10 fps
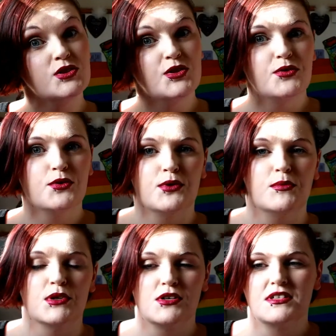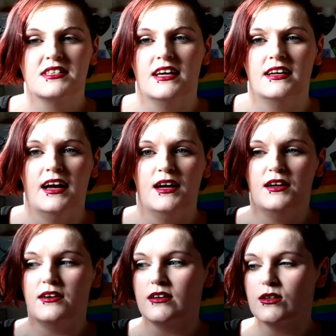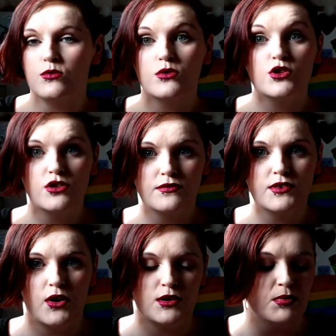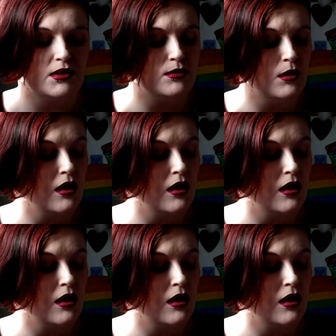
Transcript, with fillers: On to the three books that I should have talked about